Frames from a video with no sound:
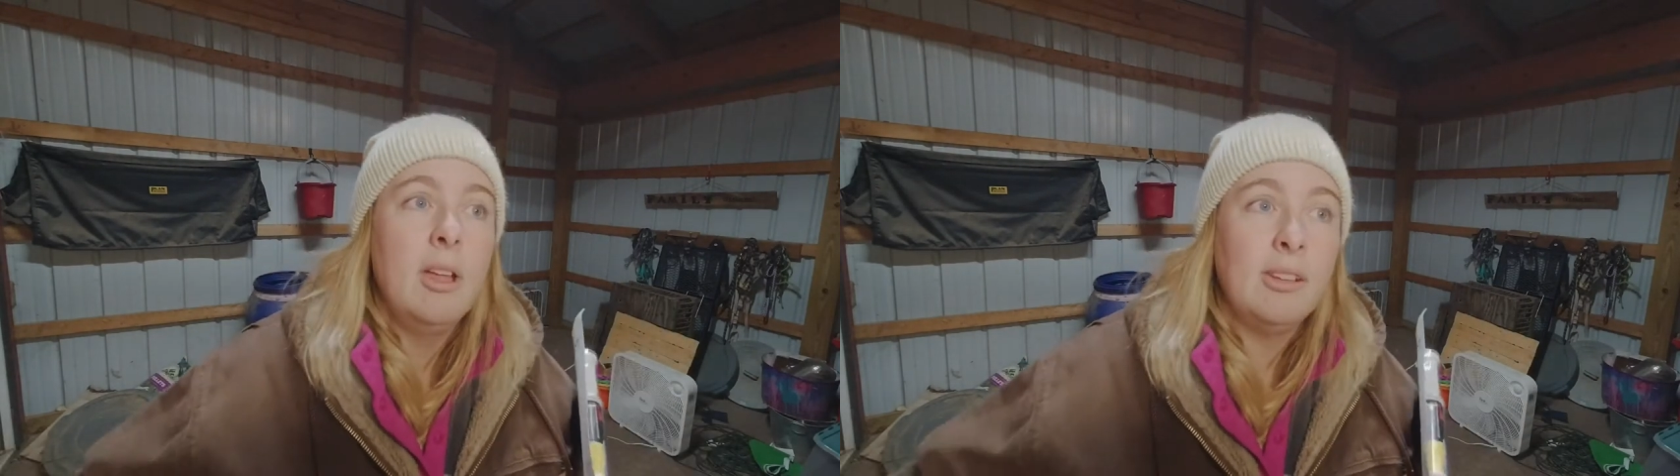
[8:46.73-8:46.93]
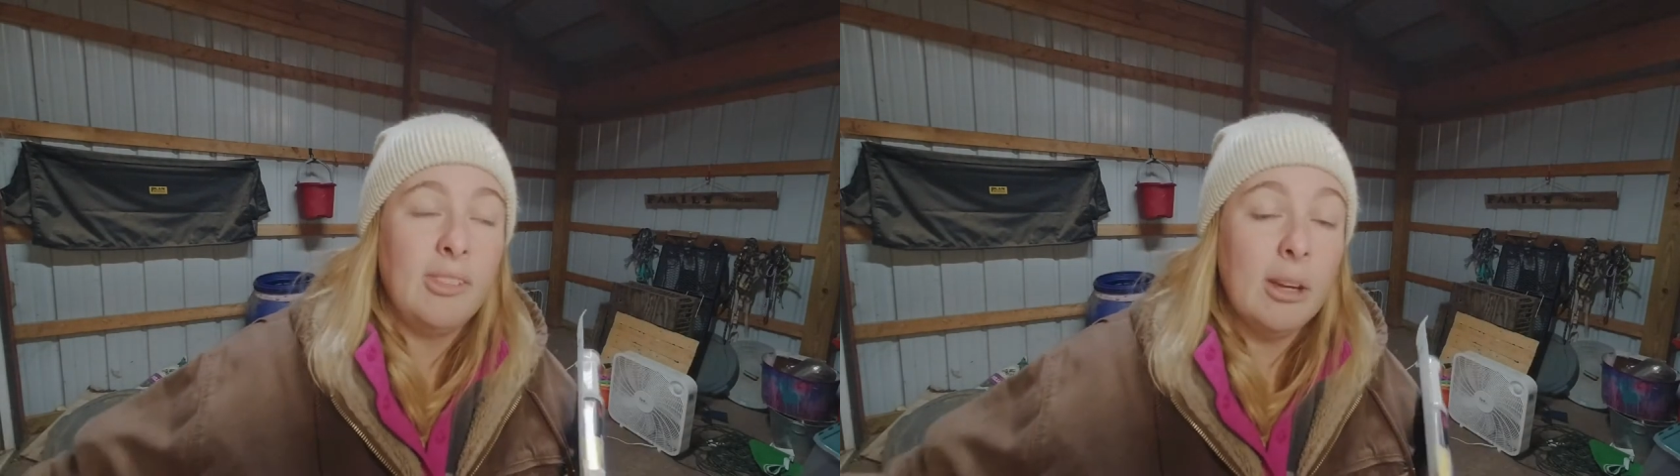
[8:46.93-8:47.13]

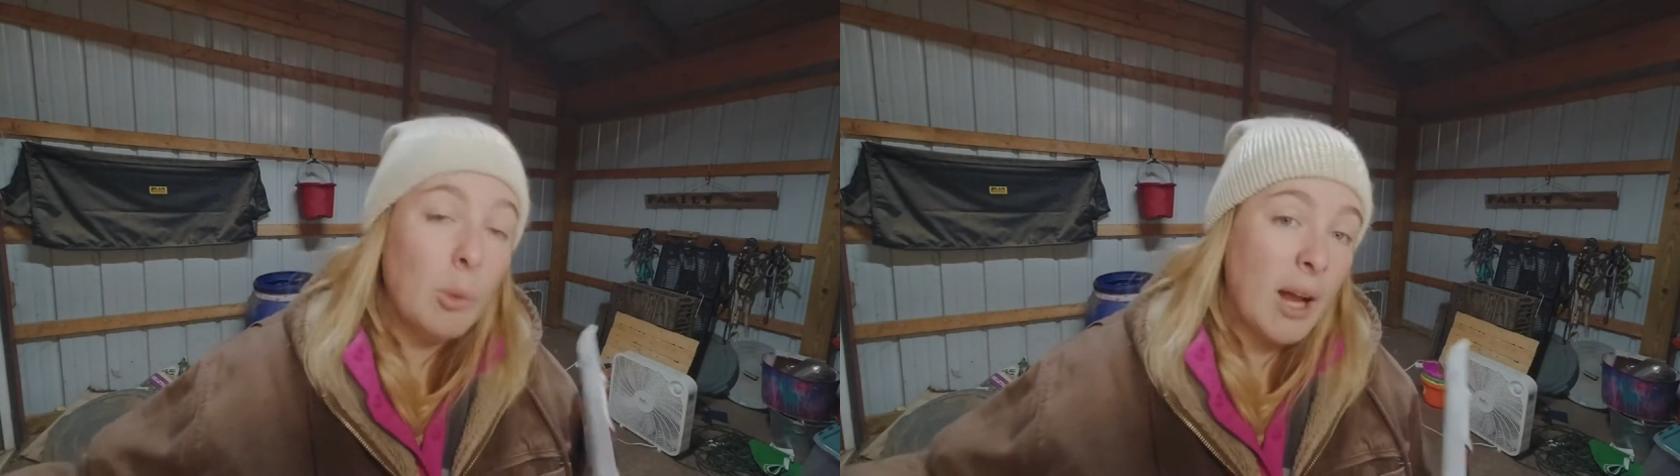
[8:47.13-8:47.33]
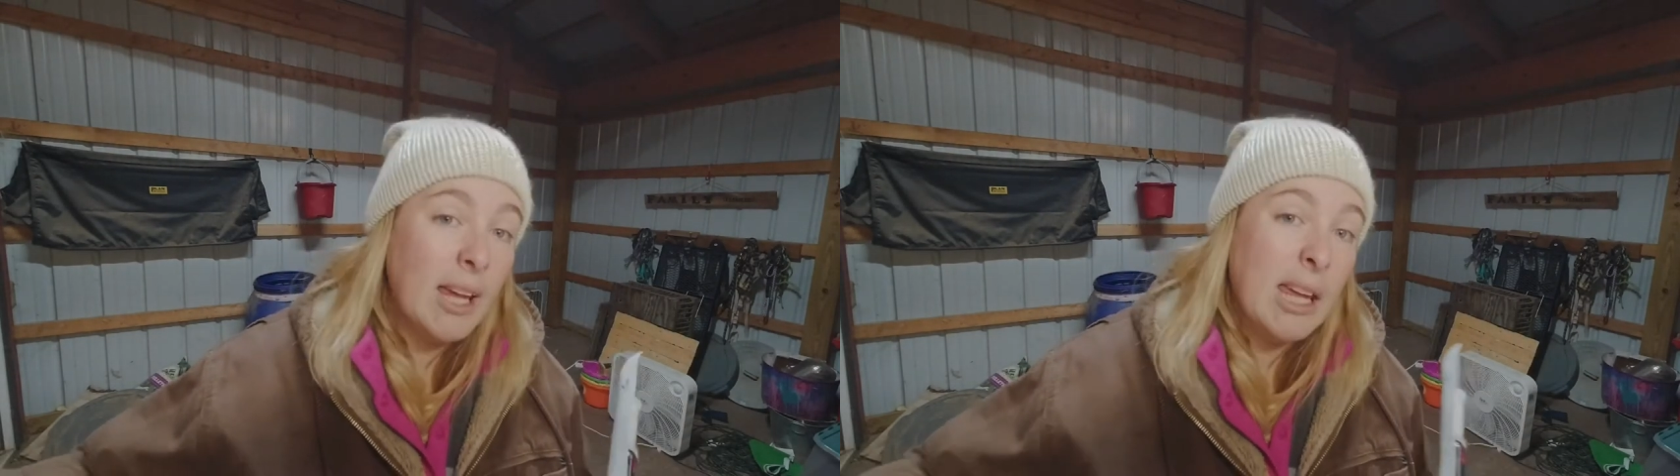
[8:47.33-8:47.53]
to see
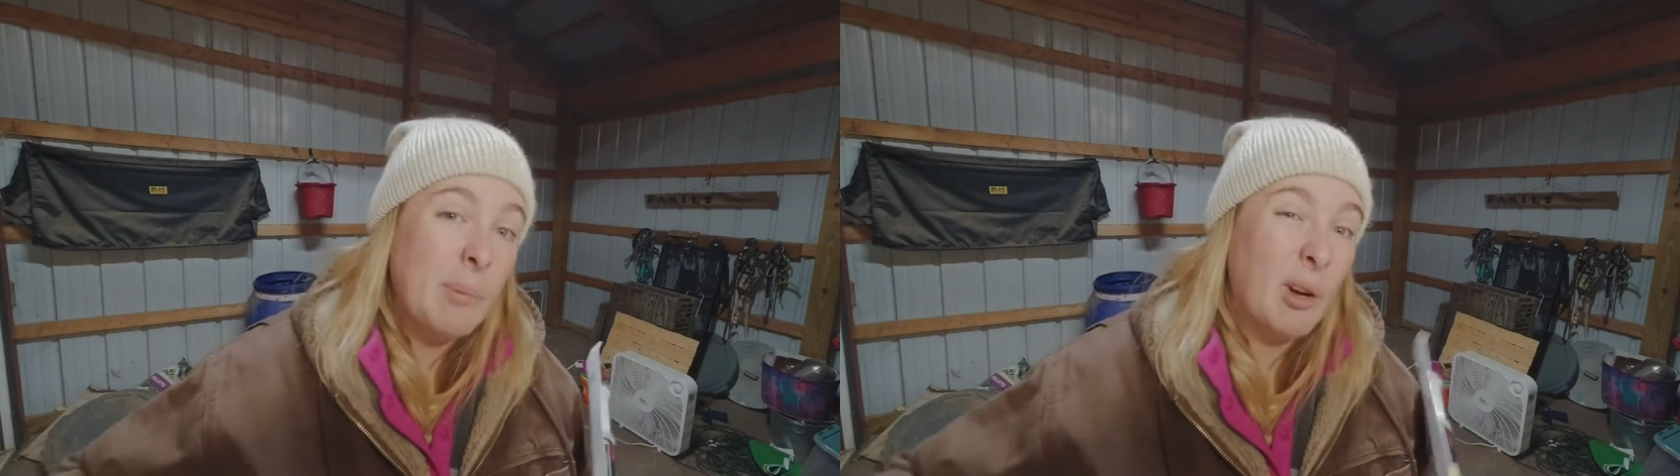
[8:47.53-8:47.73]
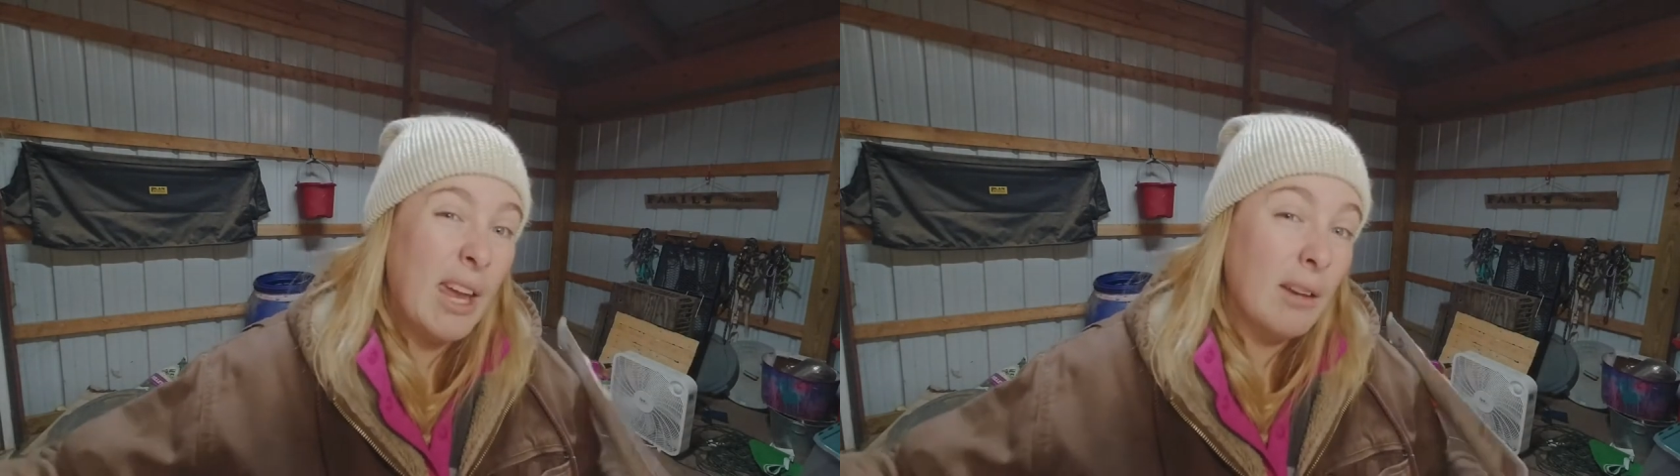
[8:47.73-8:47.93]
what I keep
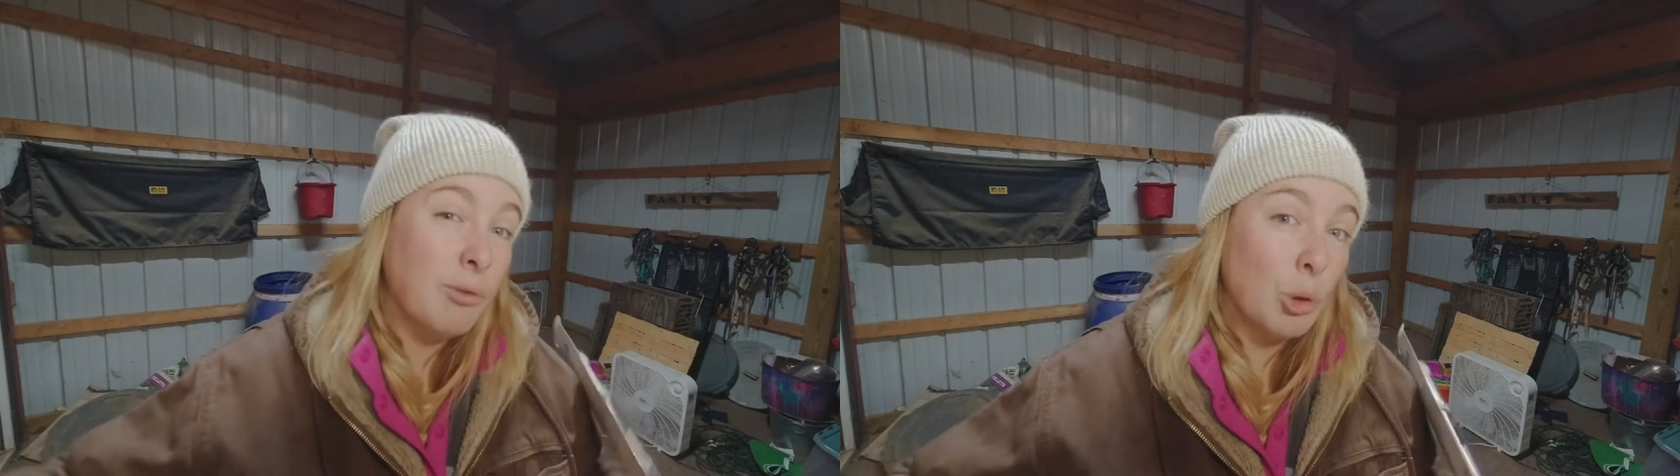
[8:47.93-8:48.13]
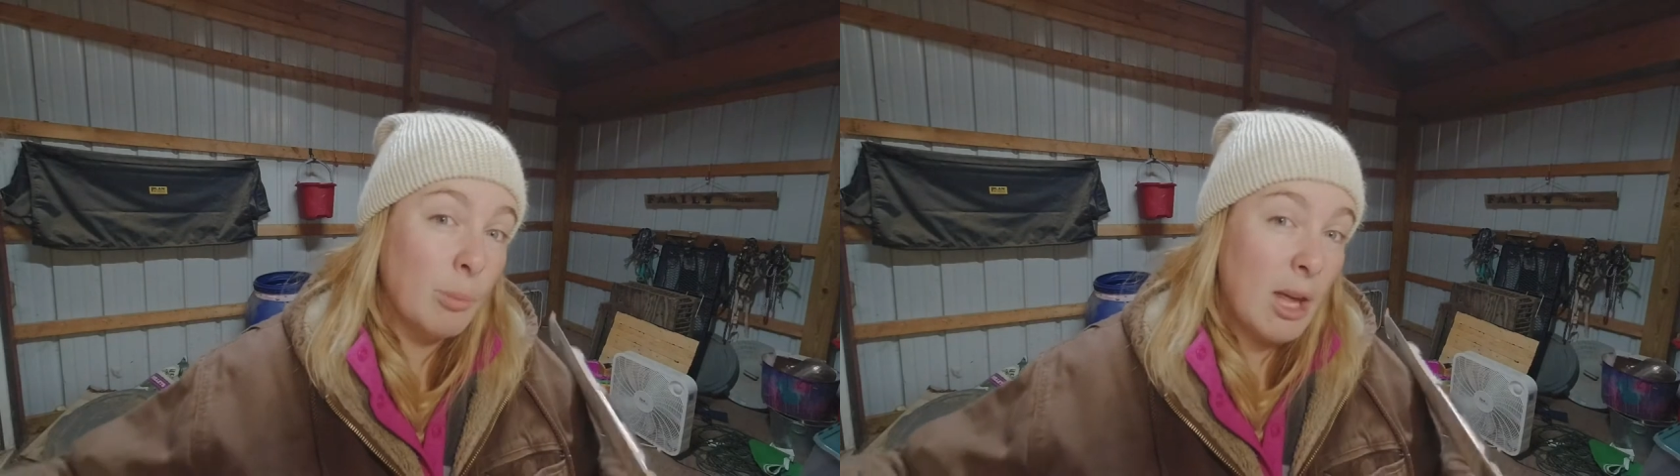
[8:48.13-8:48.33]
on hand
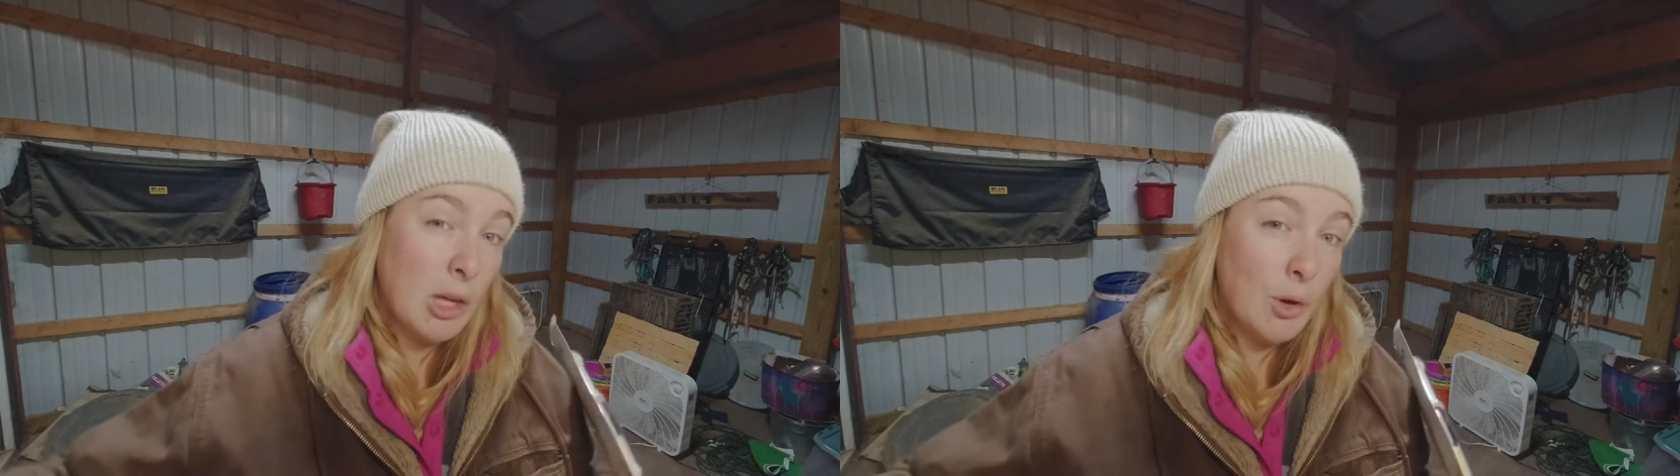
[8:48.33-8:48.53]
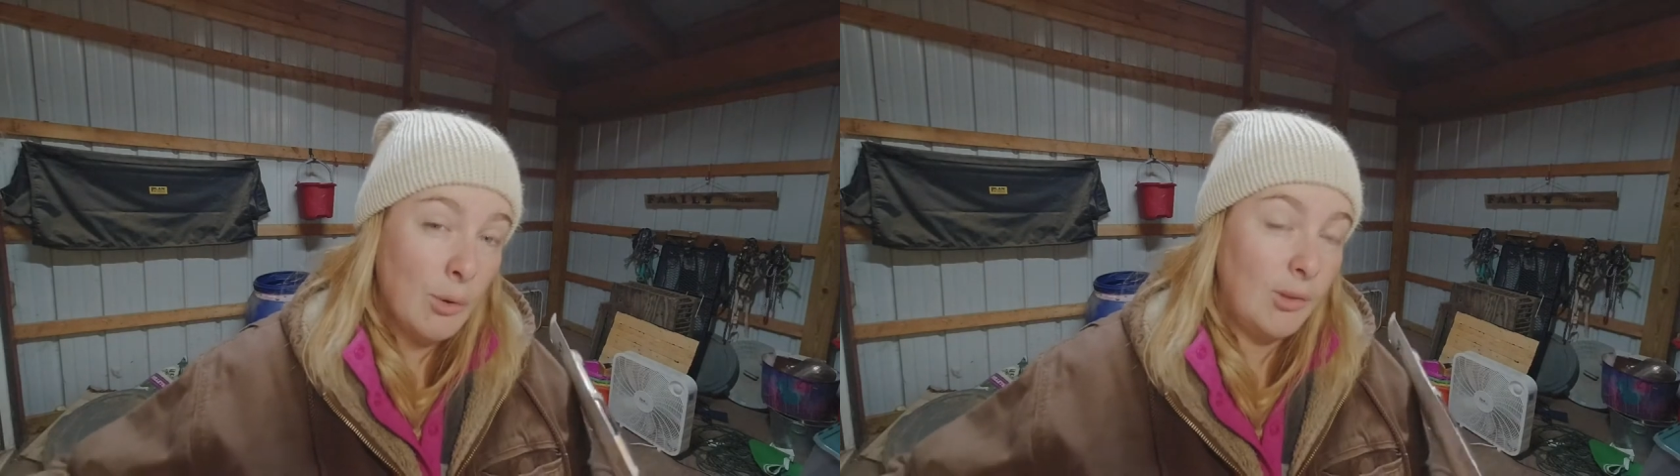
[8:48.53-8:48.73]
for my
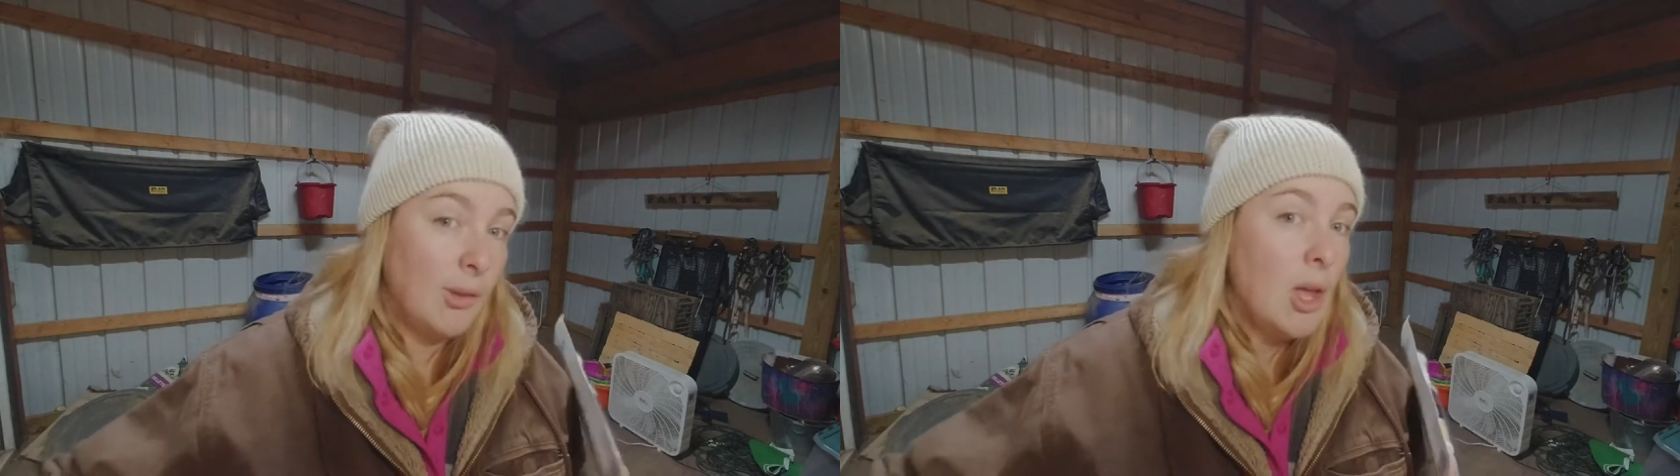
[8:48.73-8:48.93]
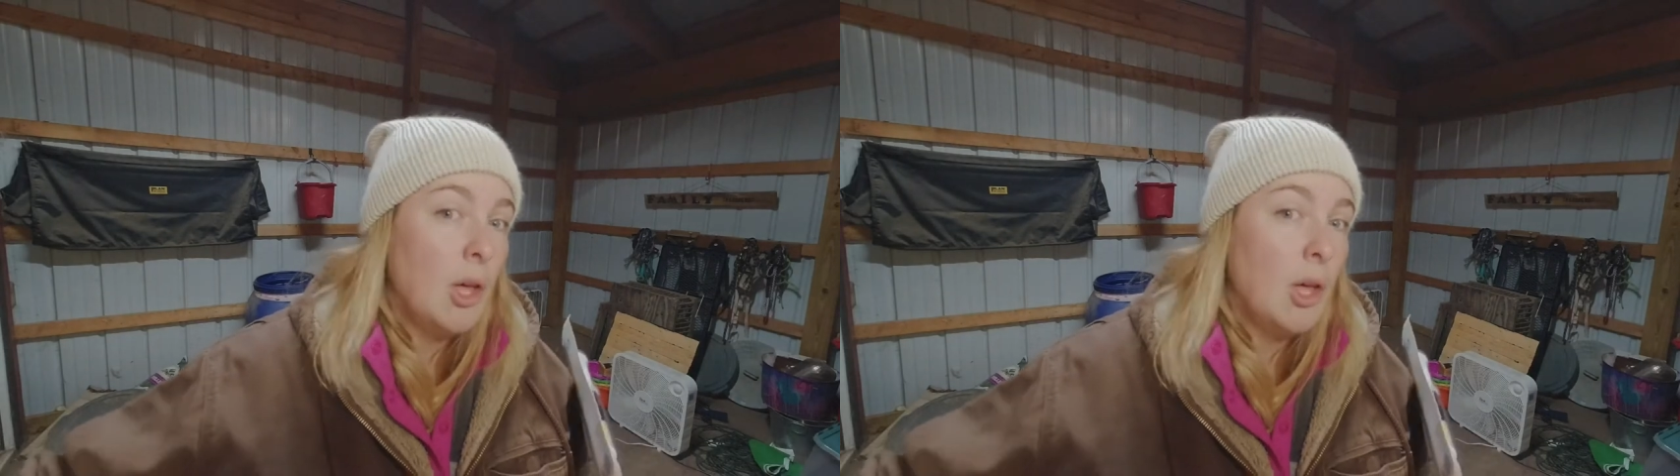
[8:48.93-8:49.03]
goats,